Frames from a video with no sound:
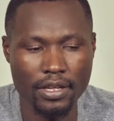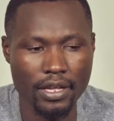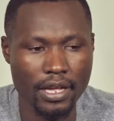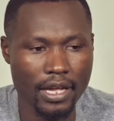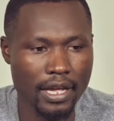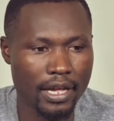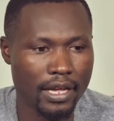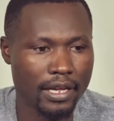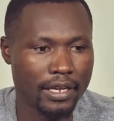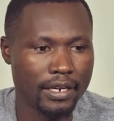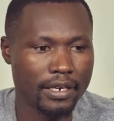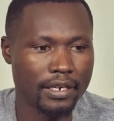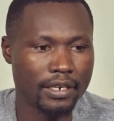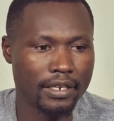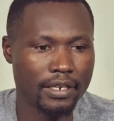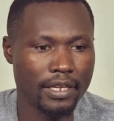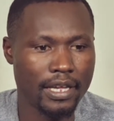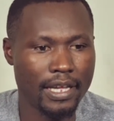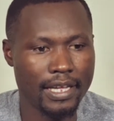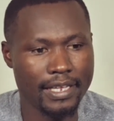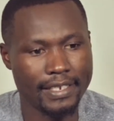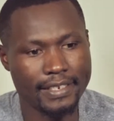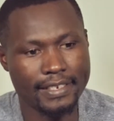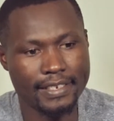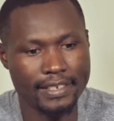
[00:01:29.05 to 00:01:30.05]
And
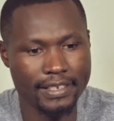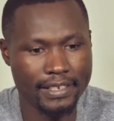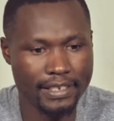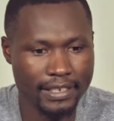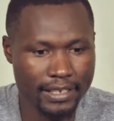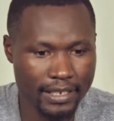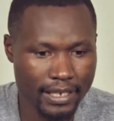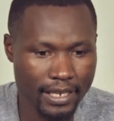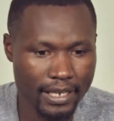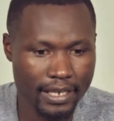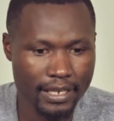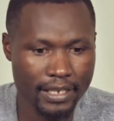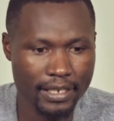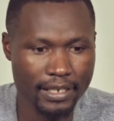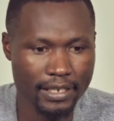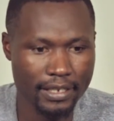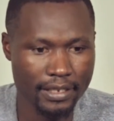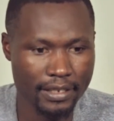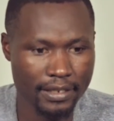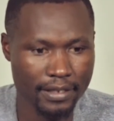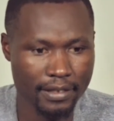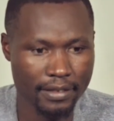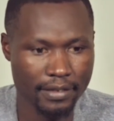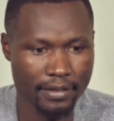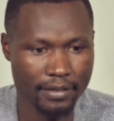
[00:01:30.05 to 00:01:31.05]
as
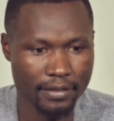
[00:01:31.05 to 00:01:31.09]
young